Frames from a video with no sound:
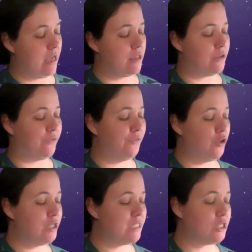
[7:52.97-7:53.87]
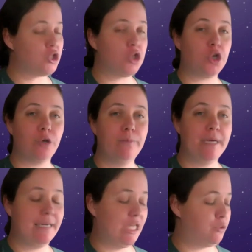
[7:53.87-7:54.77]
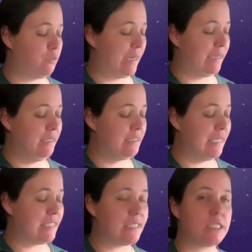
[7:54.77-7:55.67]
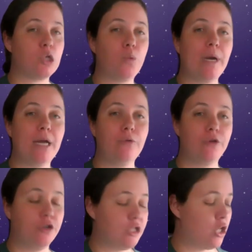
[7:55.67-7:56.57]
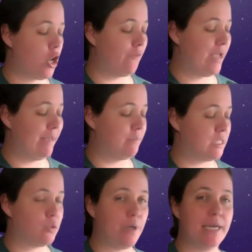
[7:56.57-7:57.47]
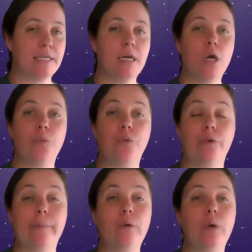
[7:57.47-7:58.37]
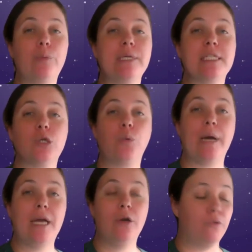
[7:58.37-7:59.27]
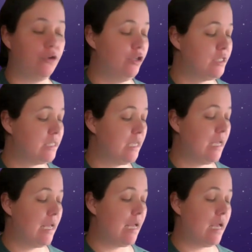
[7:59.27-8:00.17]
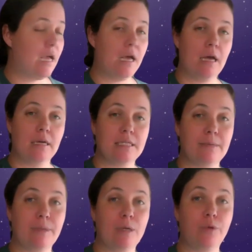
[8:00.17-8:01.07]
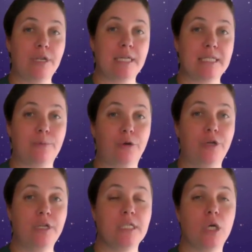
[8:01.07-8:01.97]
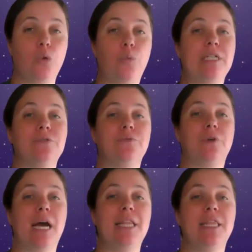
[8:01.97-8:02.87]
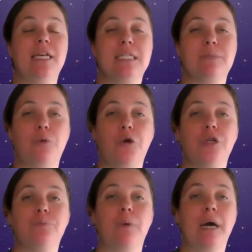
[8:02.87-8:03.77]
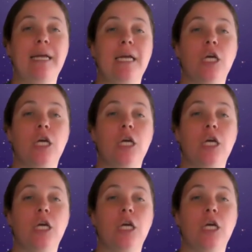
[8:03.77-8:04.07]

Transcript: The first term in each bracket is the square root of m squared. Remember, when we square root something with an exponent, we divide the exponent by